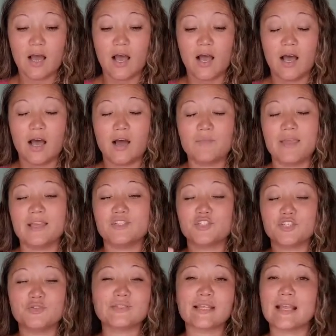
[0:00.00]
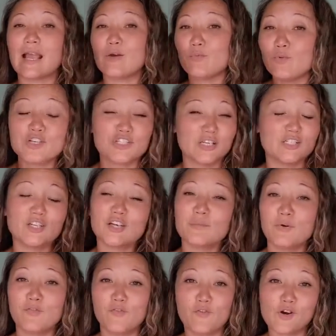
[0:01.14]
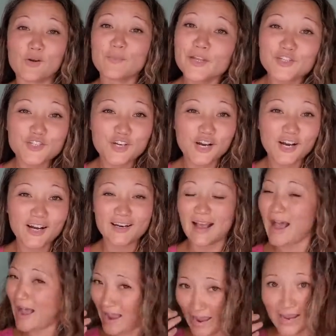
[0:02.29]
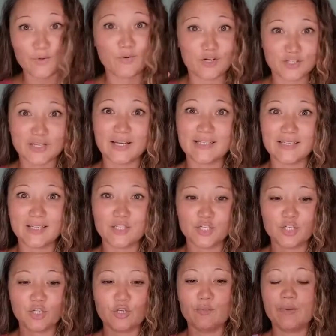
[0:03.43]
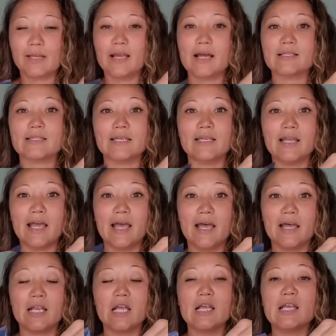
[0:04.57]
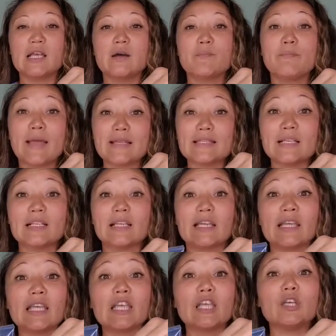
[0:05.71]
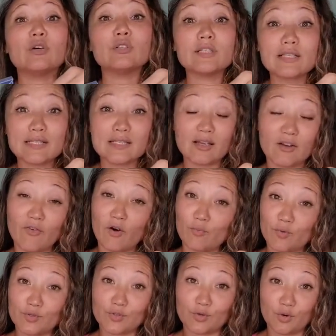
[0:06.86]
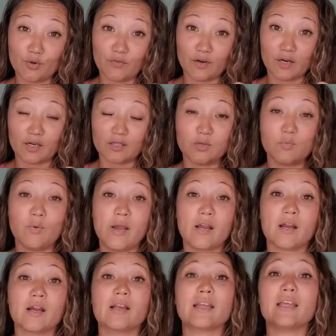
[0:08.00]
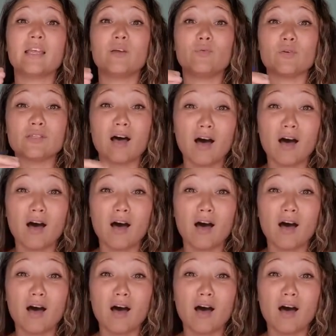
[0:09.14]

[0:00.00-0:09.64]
And she was like, I wish I took a before picture. I wish I did too, because it had basically healed itself almost over to where it was